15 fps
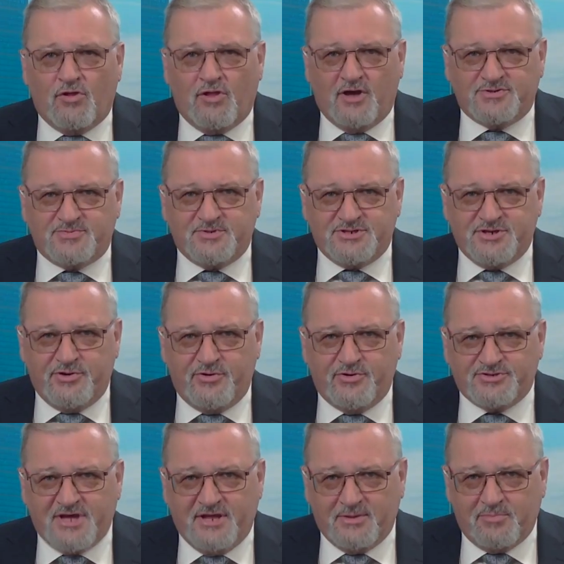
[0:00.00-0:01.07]
all those
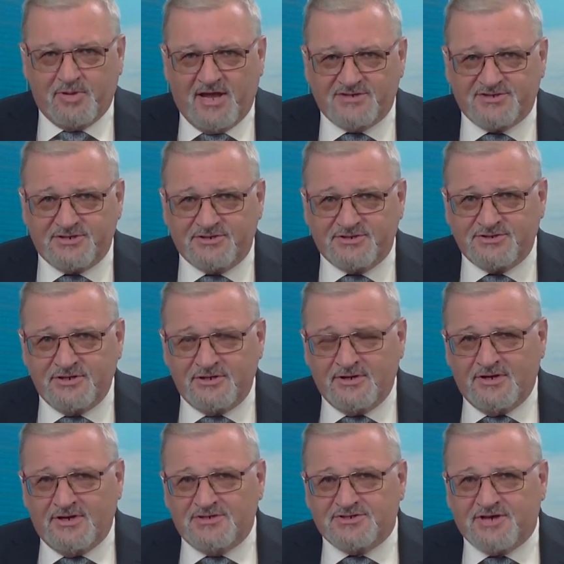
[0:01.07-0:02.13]
materials and the plastics.
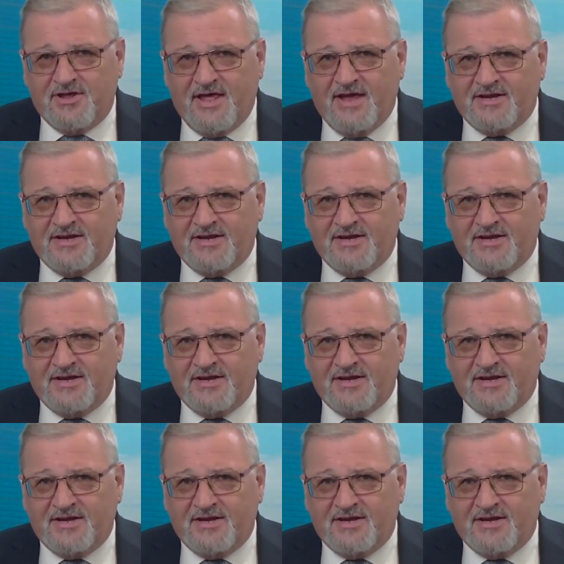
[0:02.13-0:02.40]
So